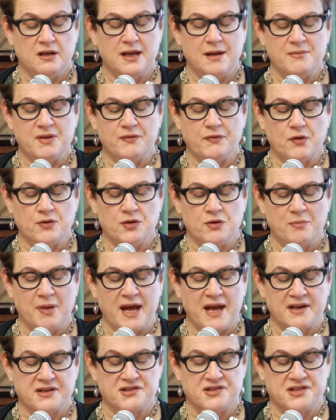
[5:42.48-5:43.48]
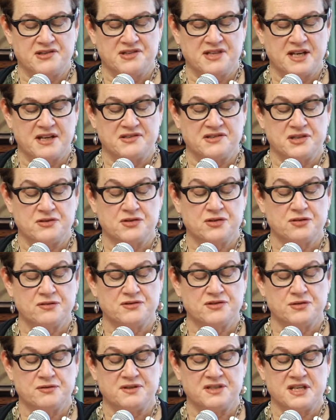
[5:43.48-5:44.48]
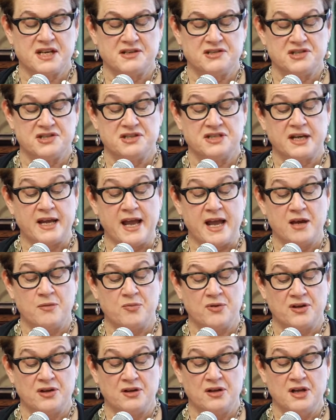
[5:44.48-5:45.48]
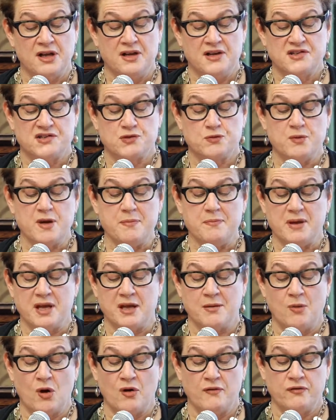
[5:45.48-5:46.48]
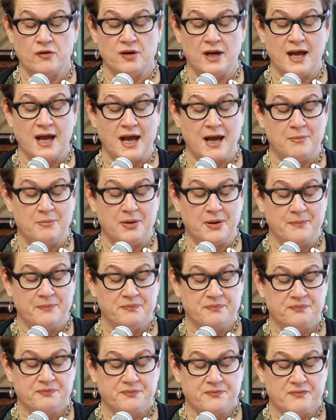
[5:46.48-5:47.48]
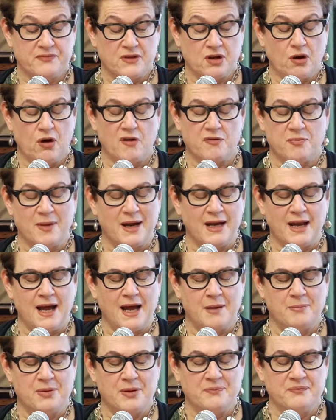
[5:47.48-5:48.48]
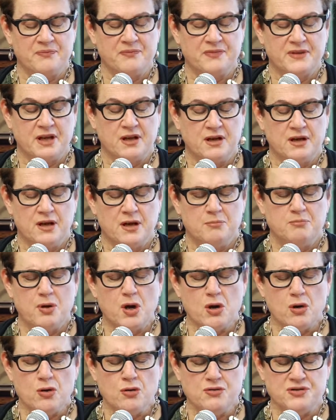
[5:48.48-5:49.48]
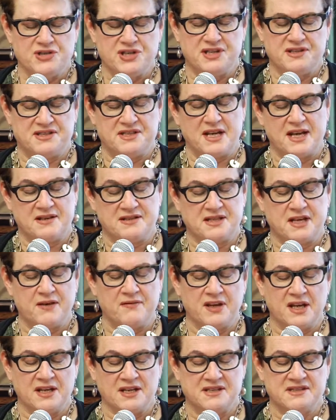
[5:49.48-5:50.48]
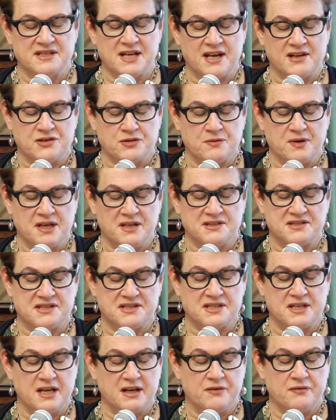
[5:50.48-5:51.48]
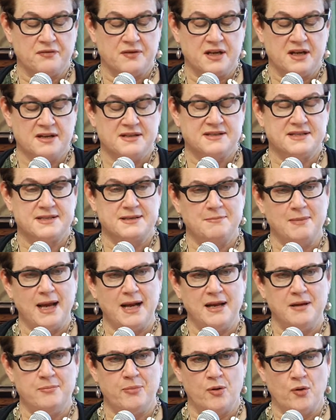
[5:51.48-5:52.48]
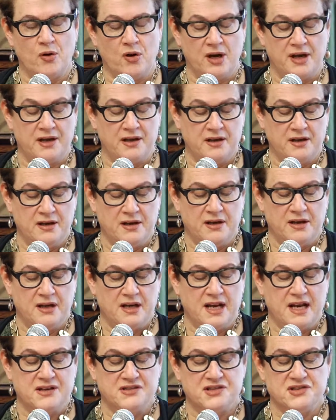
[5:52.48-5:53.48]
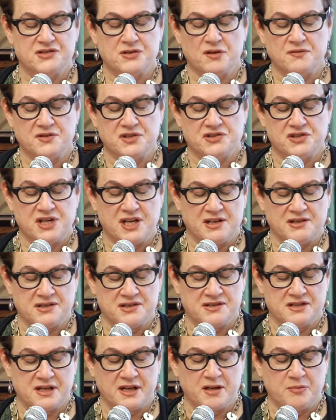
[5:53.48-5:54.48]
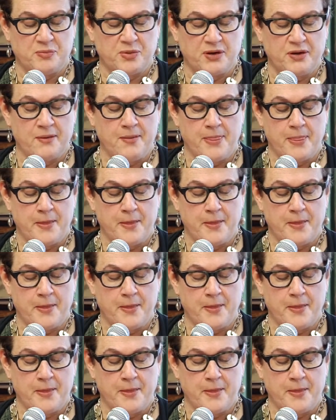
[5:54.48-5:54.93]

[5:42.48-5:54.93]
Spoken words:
Let me phone you back, she says, and turns her attention to Gabriel, sweeping him off her lap. Off my lap. Pooh, she says, giving an exaggerated sniff. Smelly boy. And she's off to change his diaper.